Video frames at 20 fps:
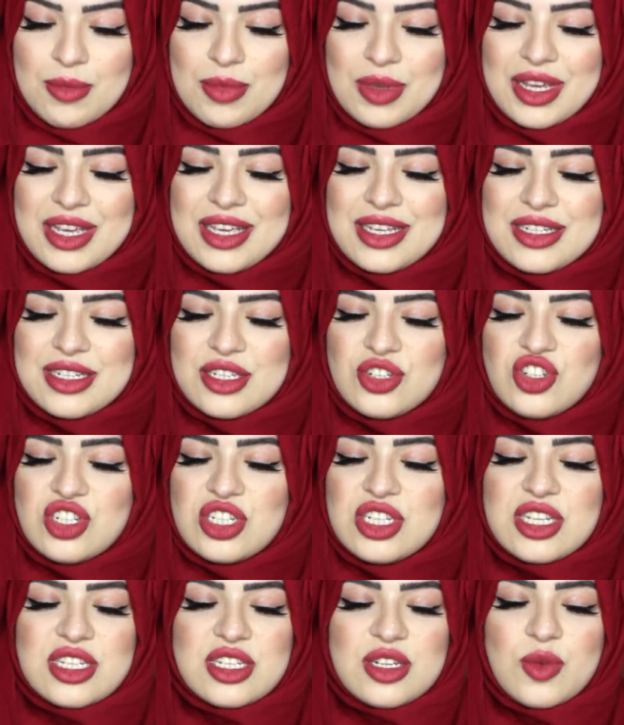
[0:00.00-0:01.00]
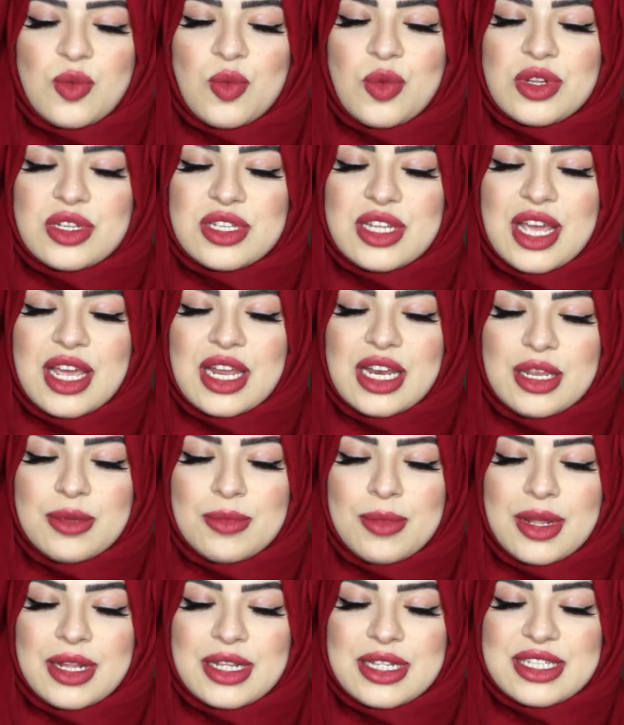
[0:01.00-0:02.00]
because she doesn't want
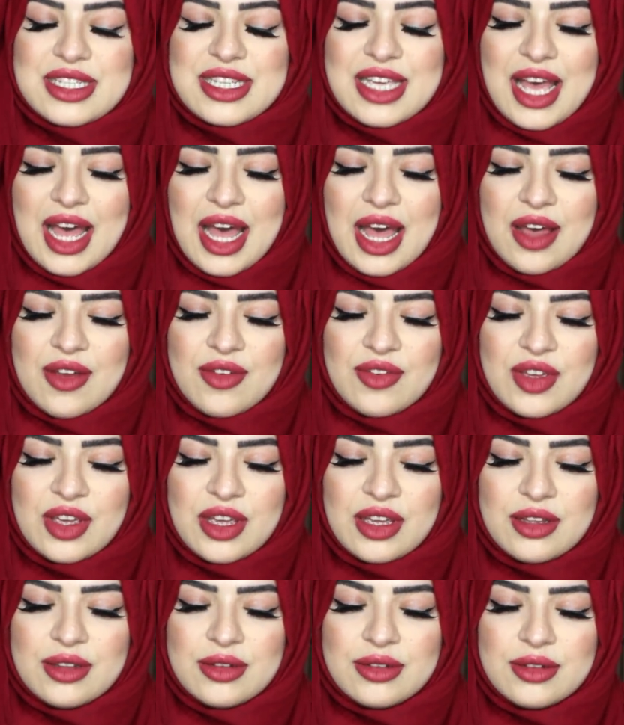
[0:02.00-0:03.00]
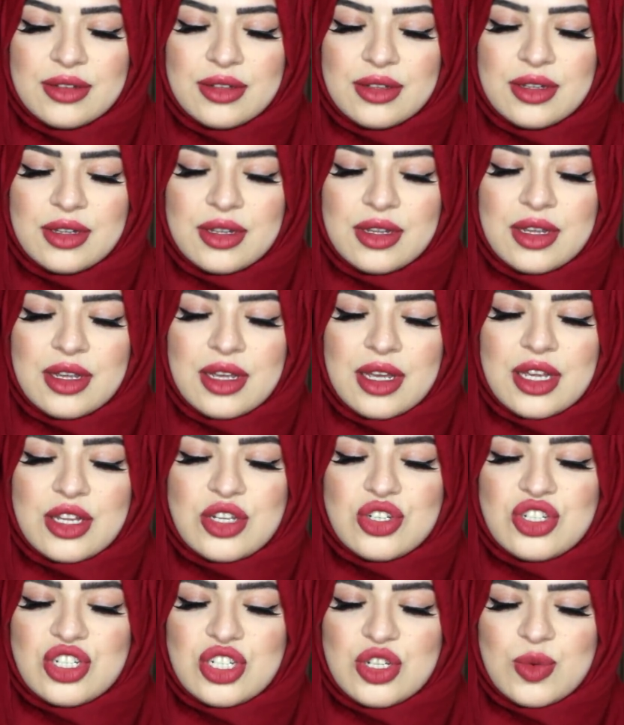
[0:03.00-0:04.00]
any man to have it,
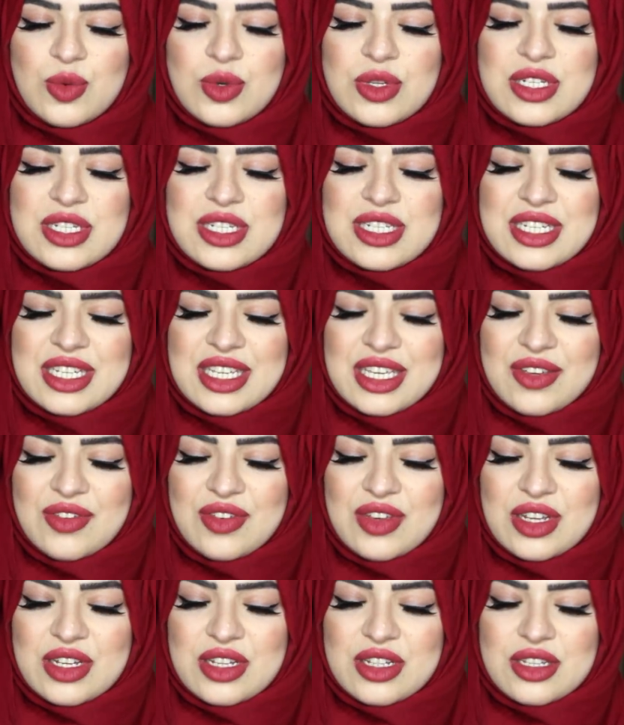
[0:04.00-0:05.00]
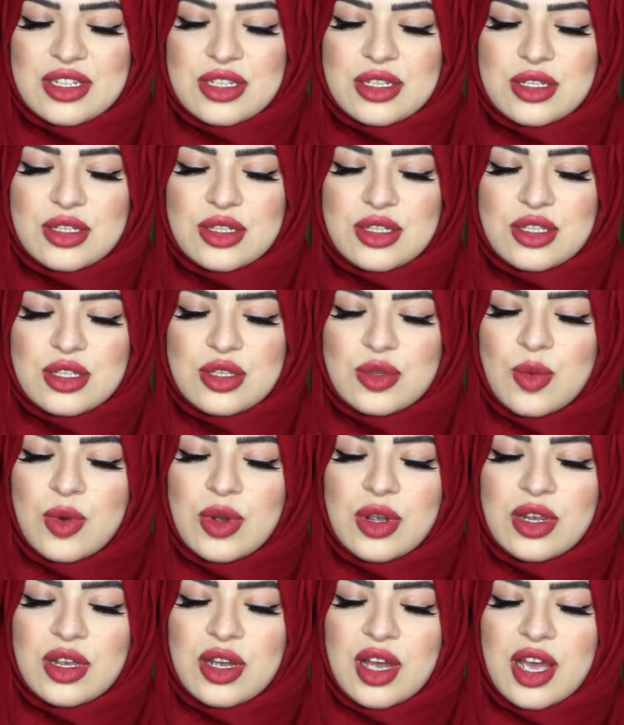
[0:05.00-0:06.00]
and she wants to give it to
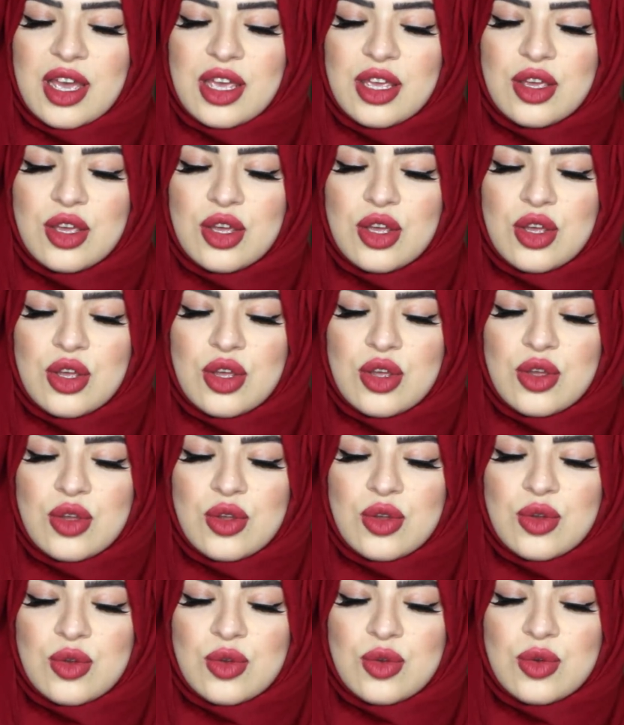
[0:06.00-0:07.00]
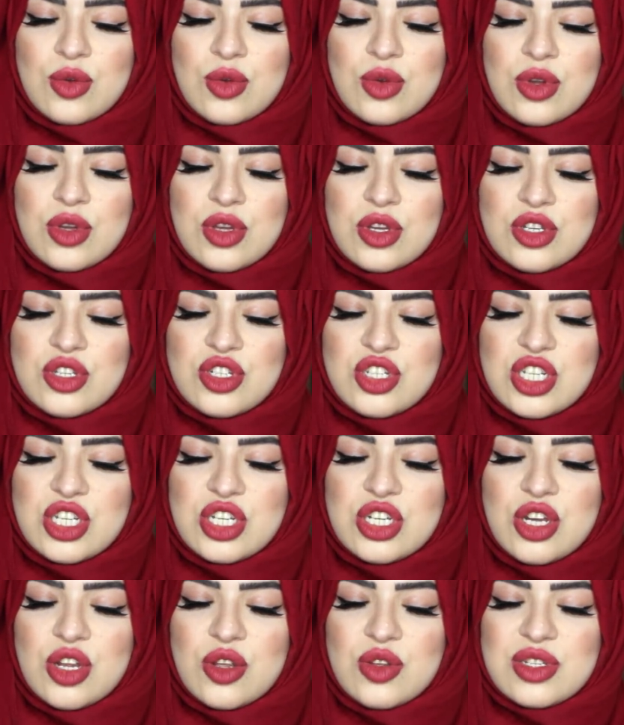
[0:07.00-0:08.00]
one guy who
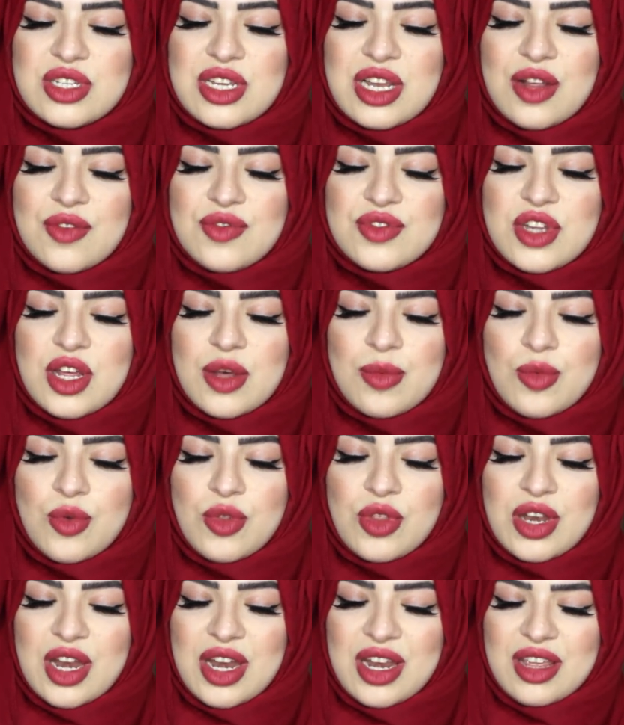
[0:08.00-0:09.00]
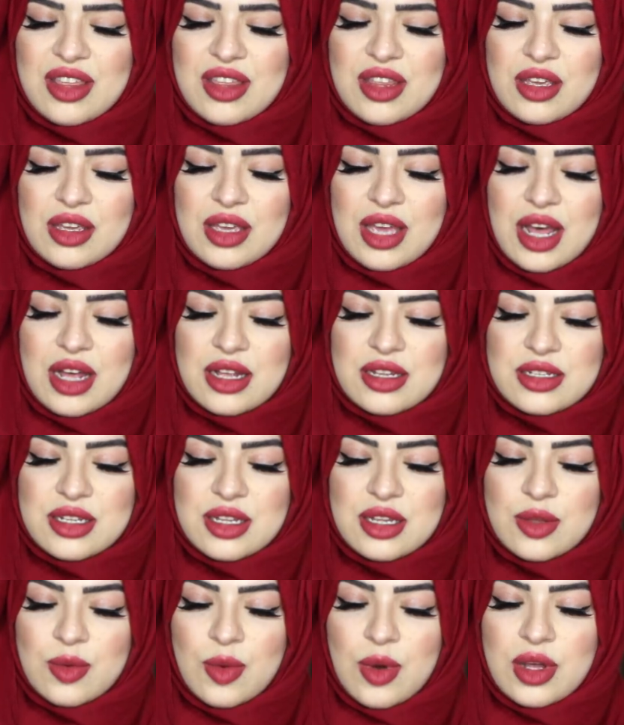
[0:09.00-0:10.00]
she knows loves her more than anything else
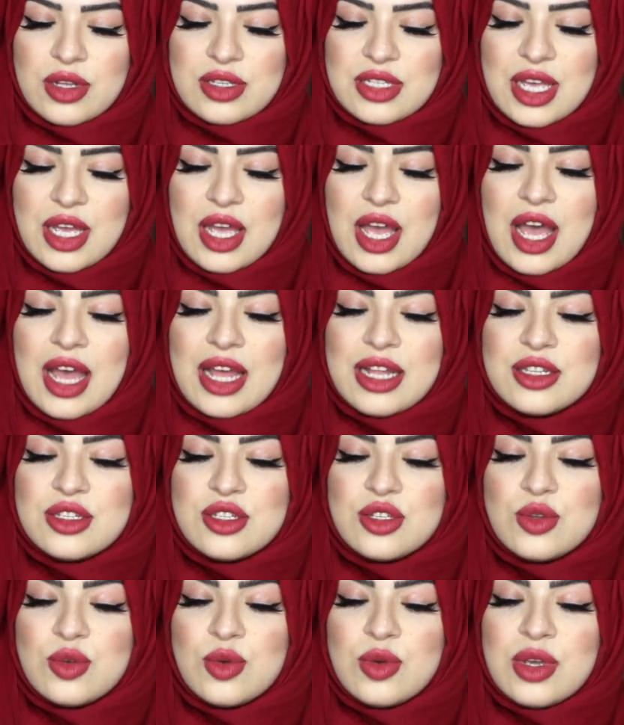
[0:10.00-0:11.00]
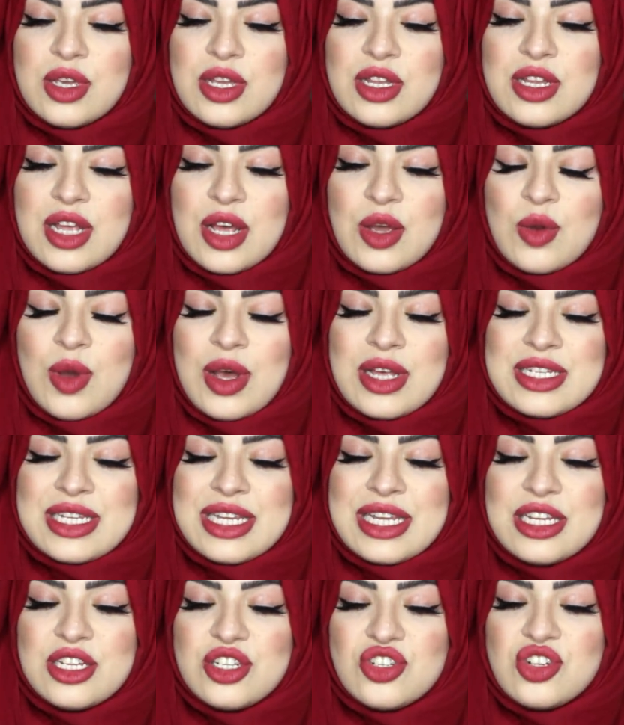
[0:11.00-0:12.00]
in the world and who
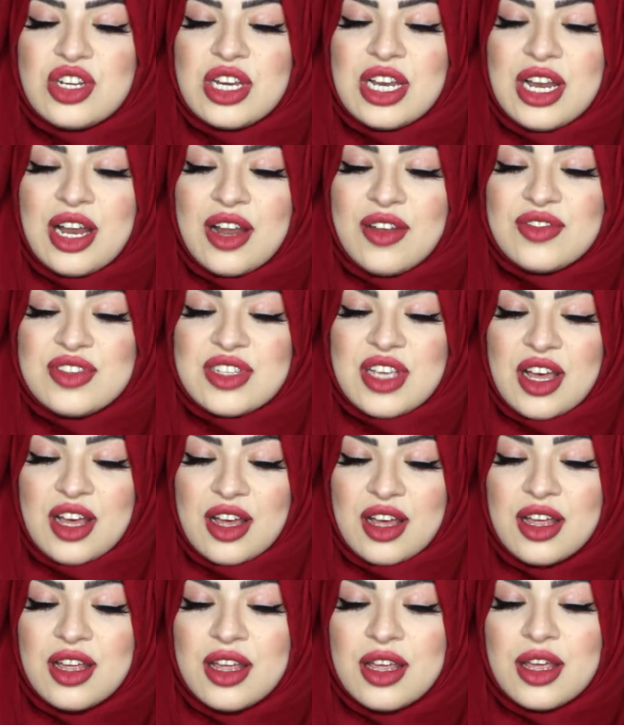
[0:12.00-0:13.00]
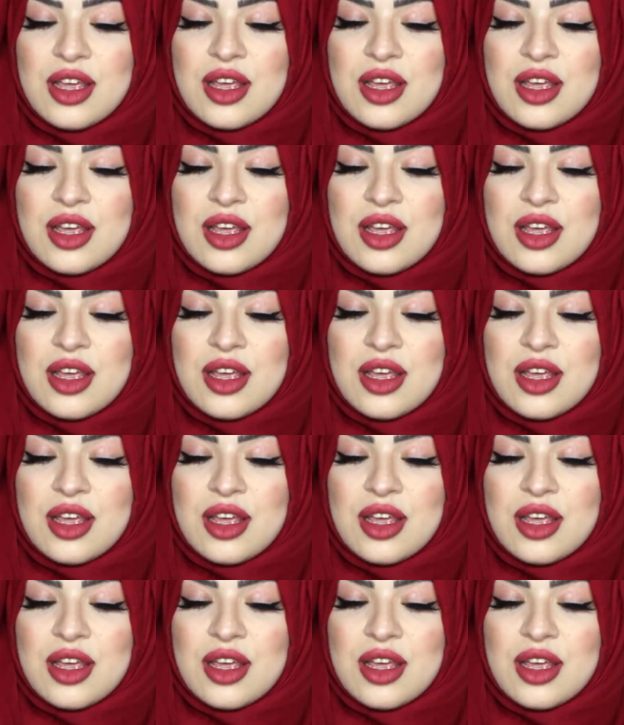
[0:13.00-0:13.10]
has literally loved her